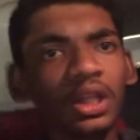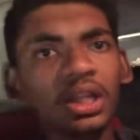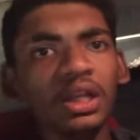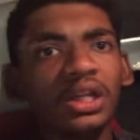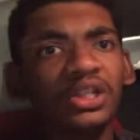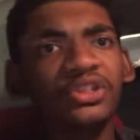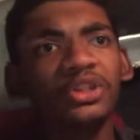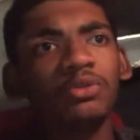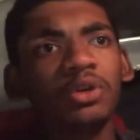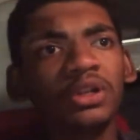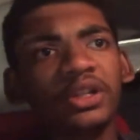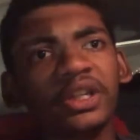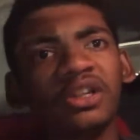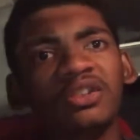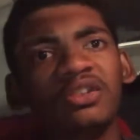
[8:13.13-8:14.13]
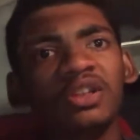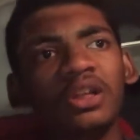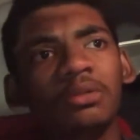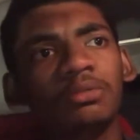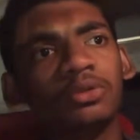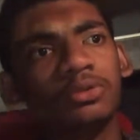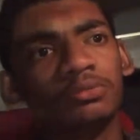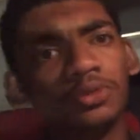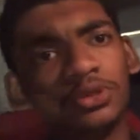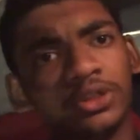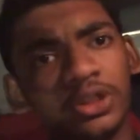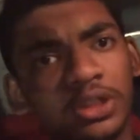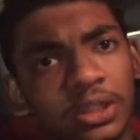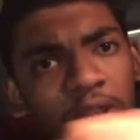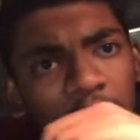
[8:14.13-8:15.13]
Let's see, what can I say about more
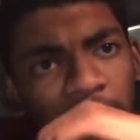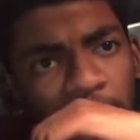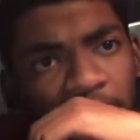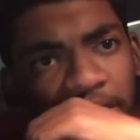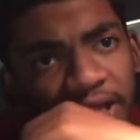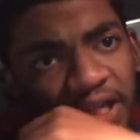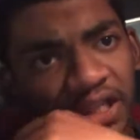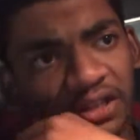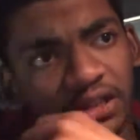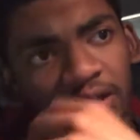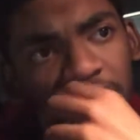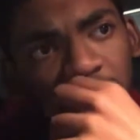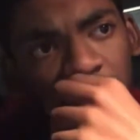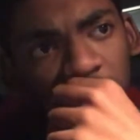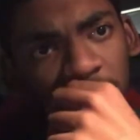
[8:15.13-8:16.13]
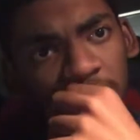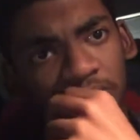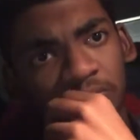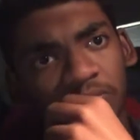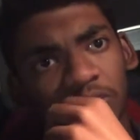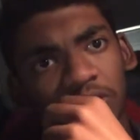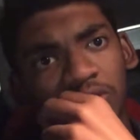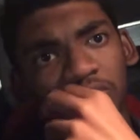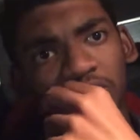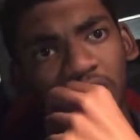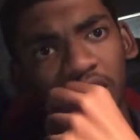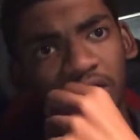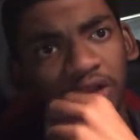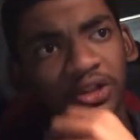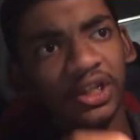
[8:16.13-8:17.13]
than it? It has
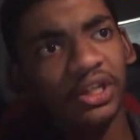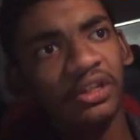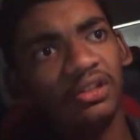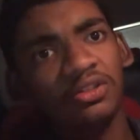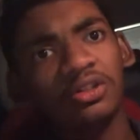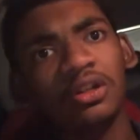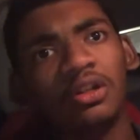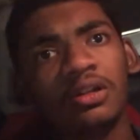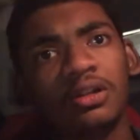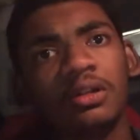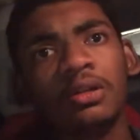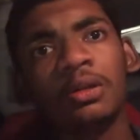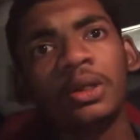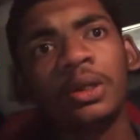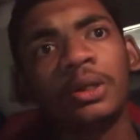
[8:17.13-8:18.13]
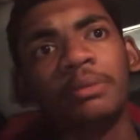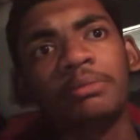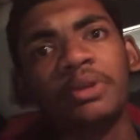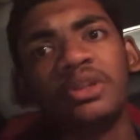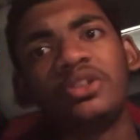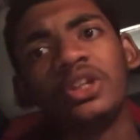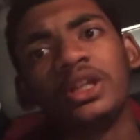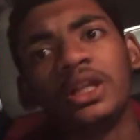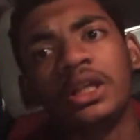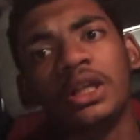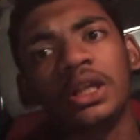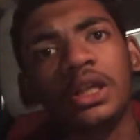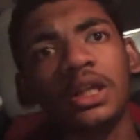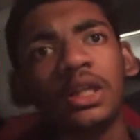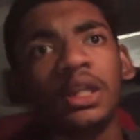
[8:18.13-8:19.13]
the tires are
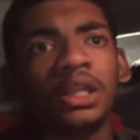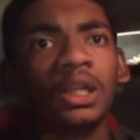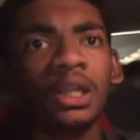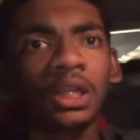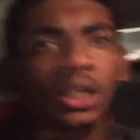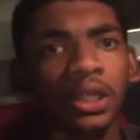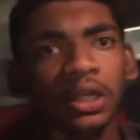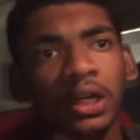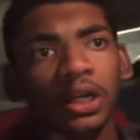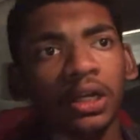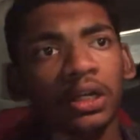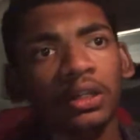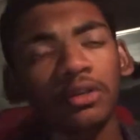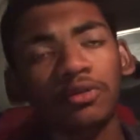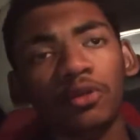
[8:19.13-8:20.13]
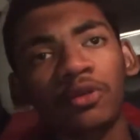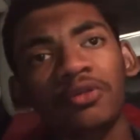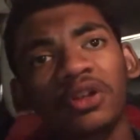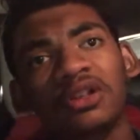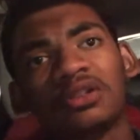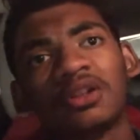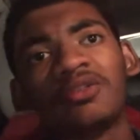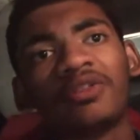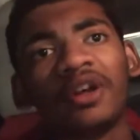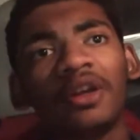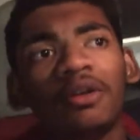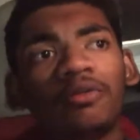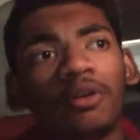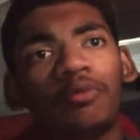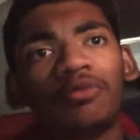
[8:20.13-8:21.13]
basically the 4 wheels are
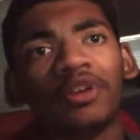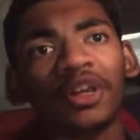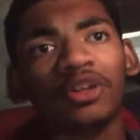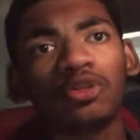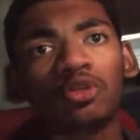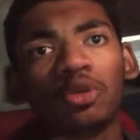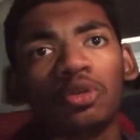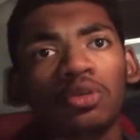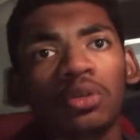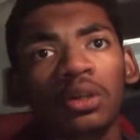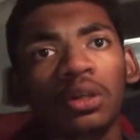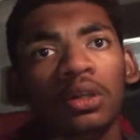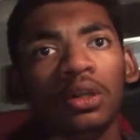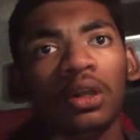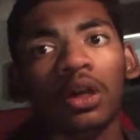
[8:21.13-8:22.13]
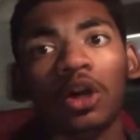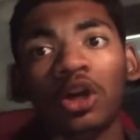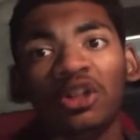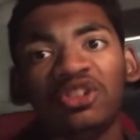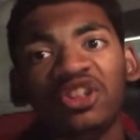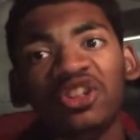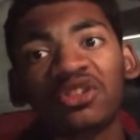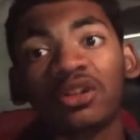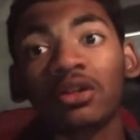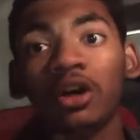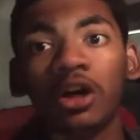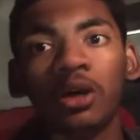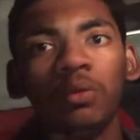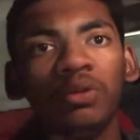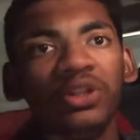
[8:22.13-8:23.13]
from Firestone, all season,
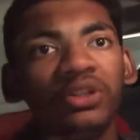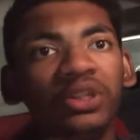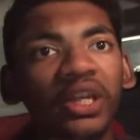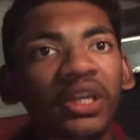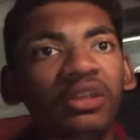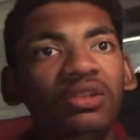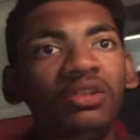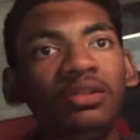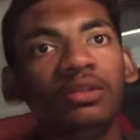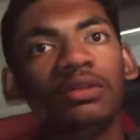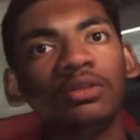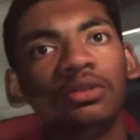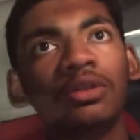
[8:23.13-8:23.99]
all weather tires.